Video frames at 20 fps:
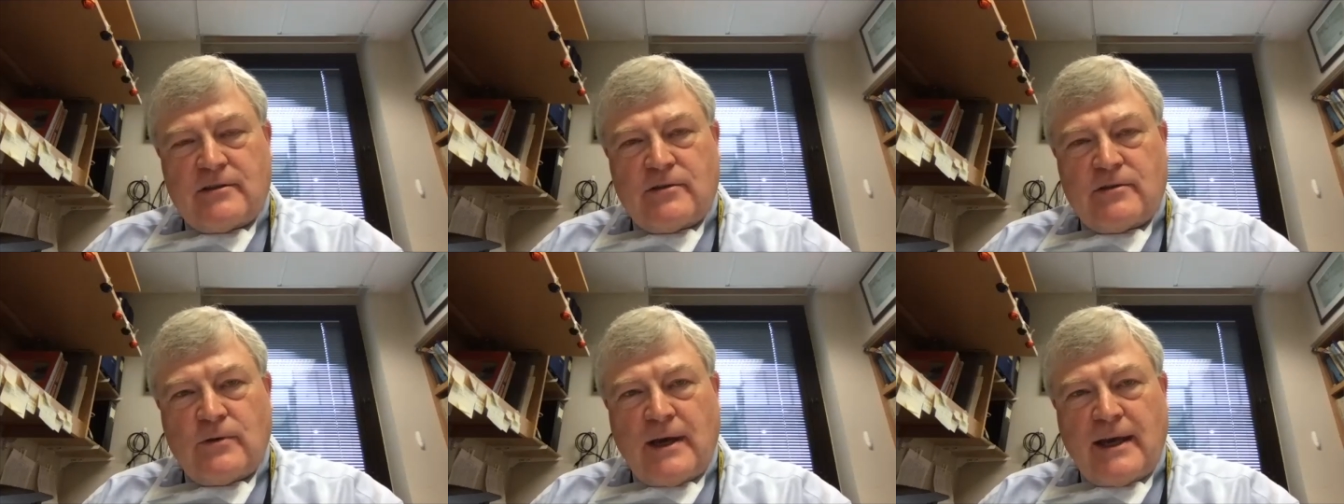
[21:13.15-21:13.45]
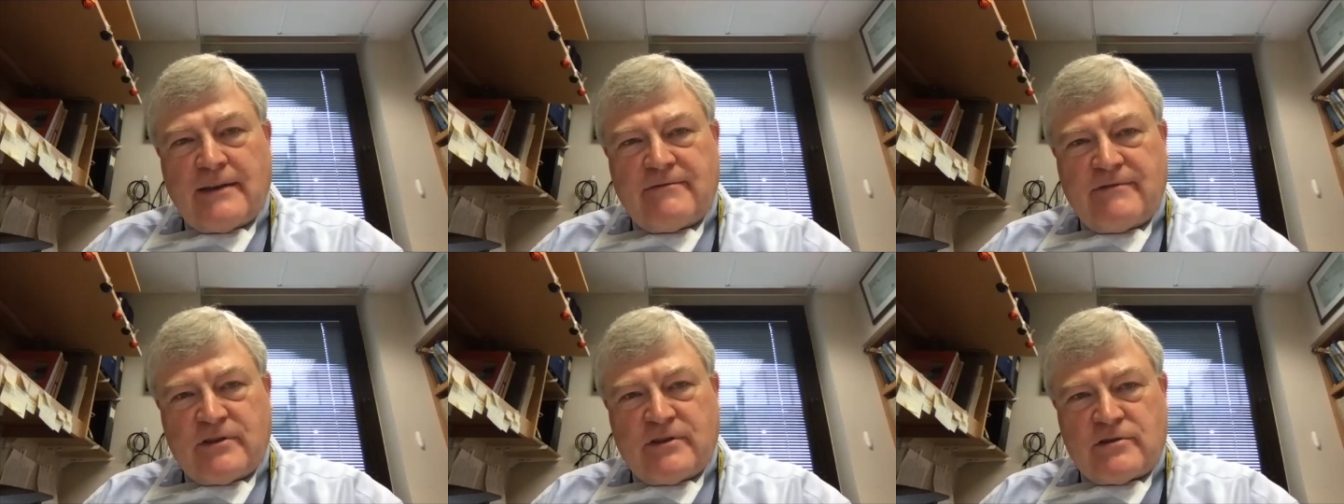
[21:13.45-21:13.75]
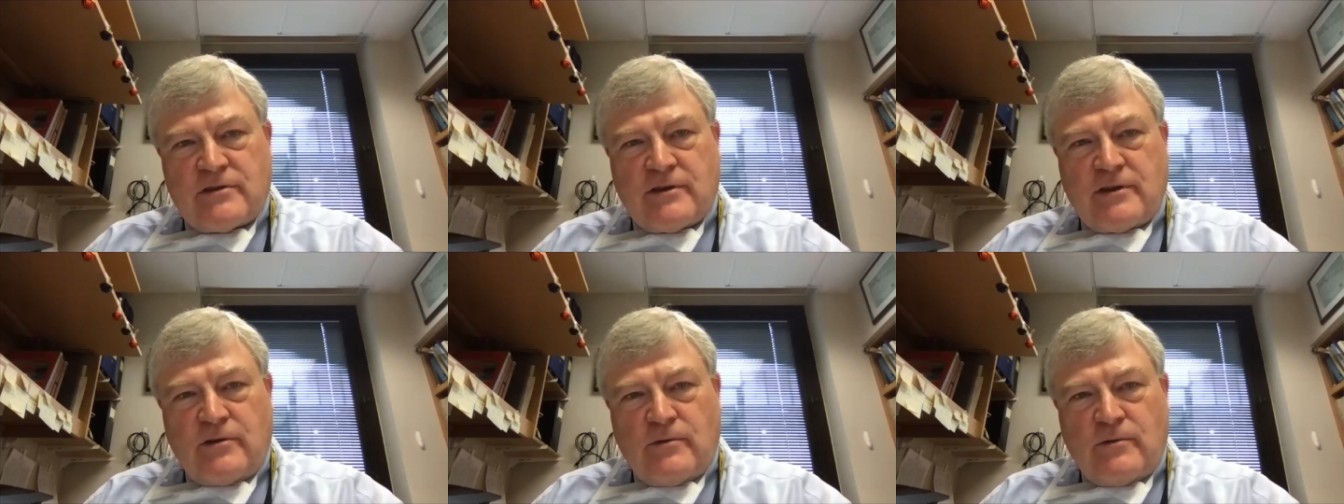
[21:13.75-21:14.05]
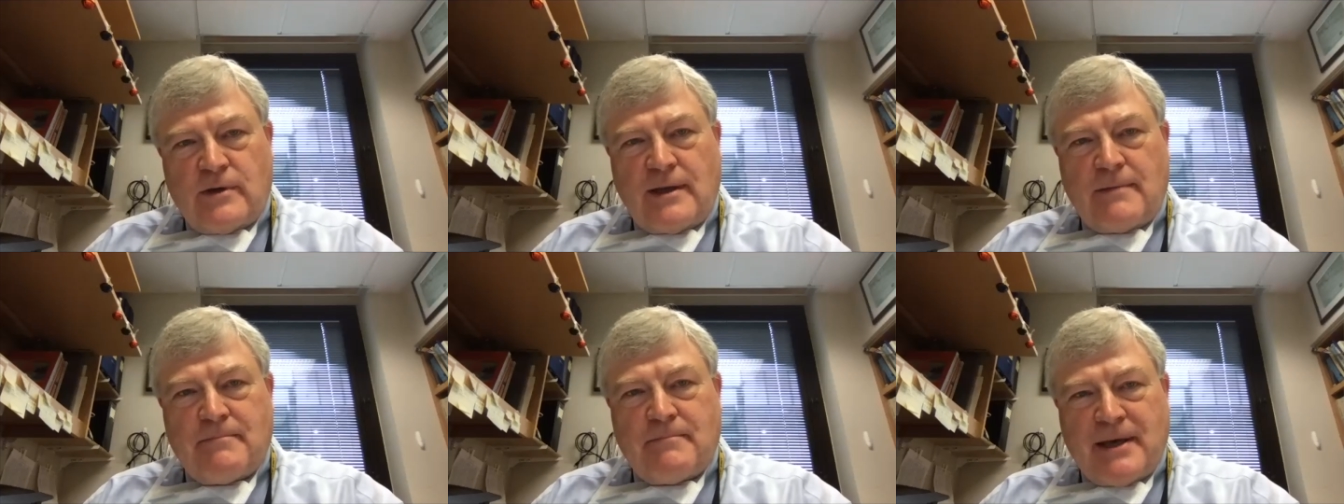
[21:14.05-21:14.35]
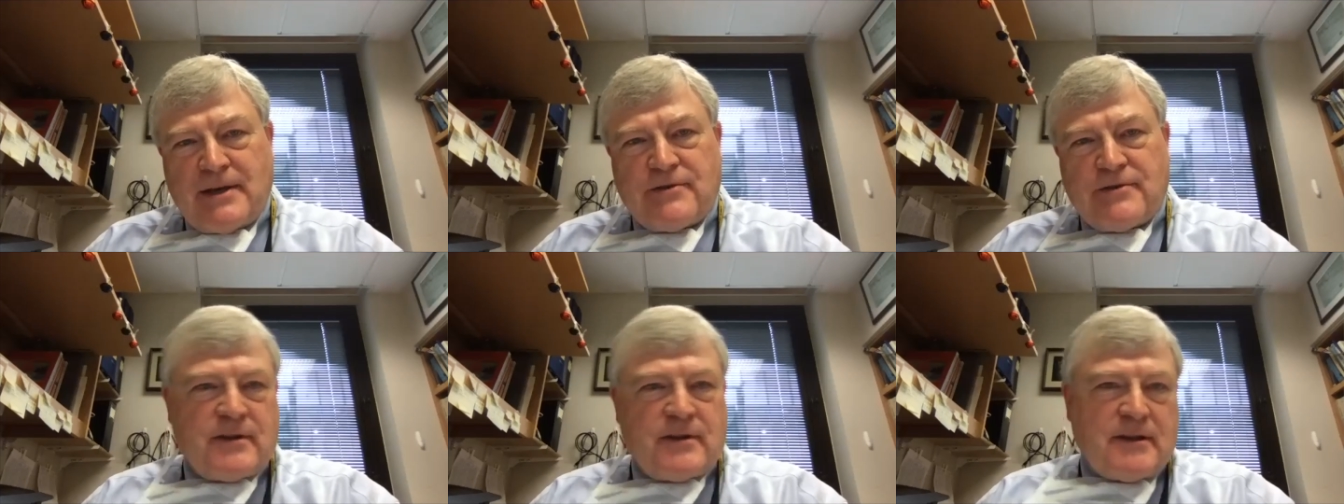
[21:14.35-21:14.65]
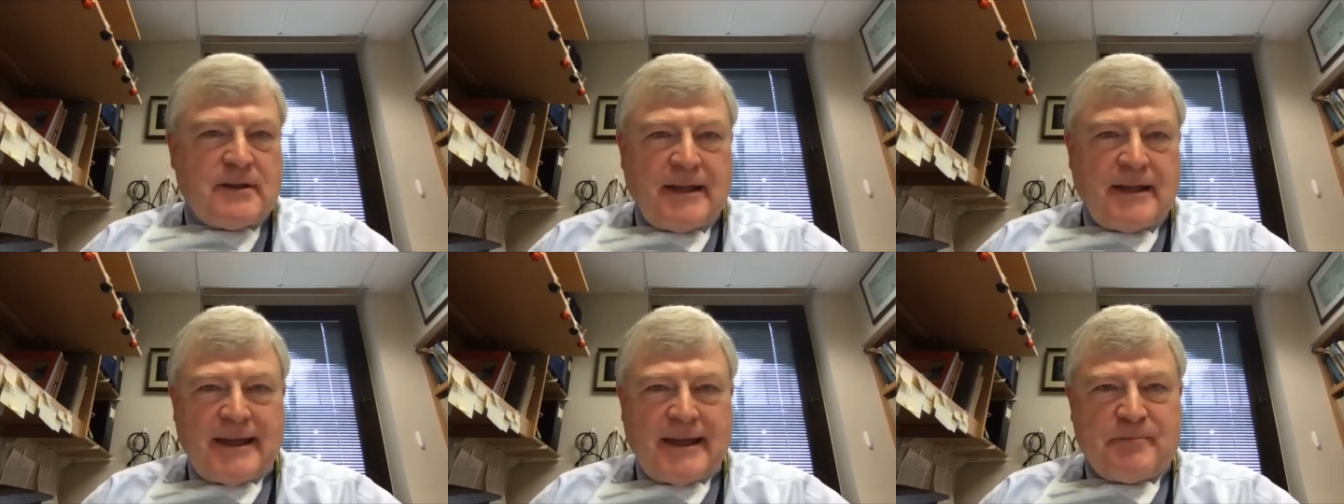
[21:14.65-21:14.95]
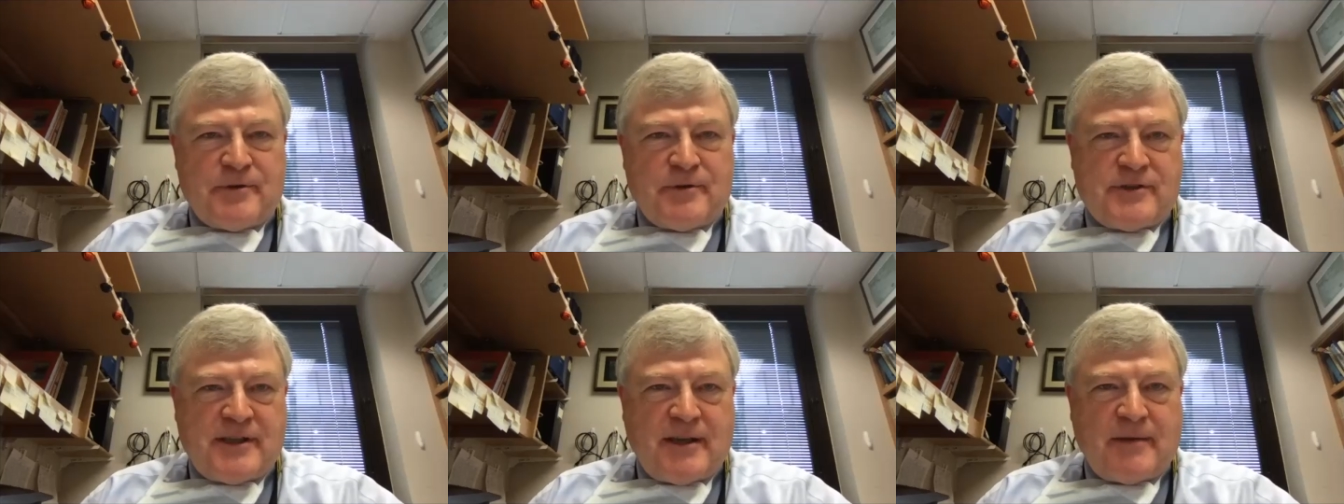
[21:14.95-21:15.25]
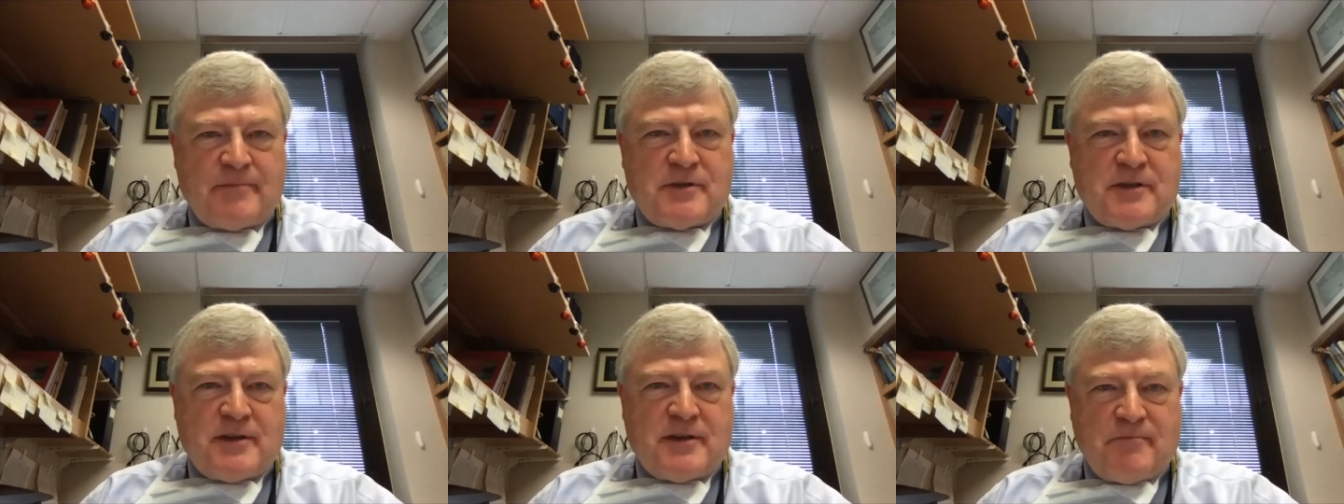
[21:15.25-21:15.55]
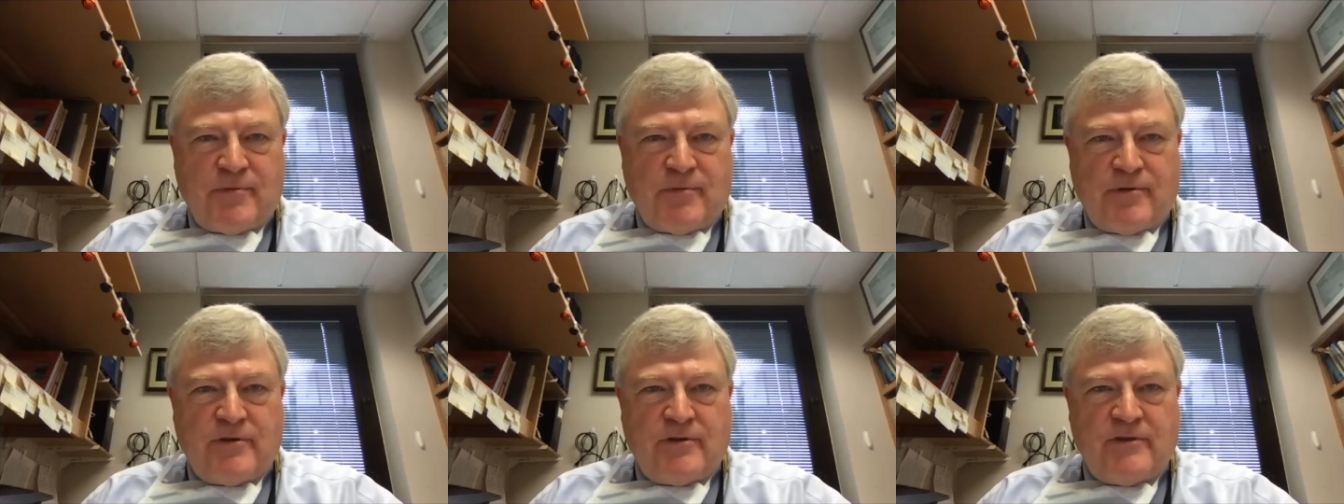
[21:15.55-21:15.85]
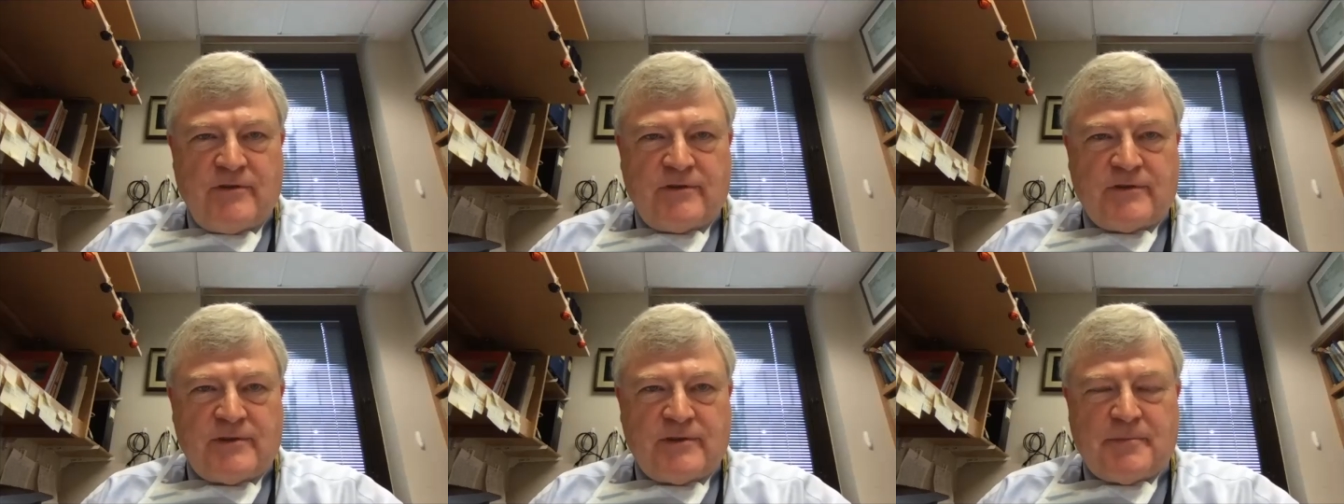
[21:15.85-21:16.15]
who had visual acuity better than light perception improved,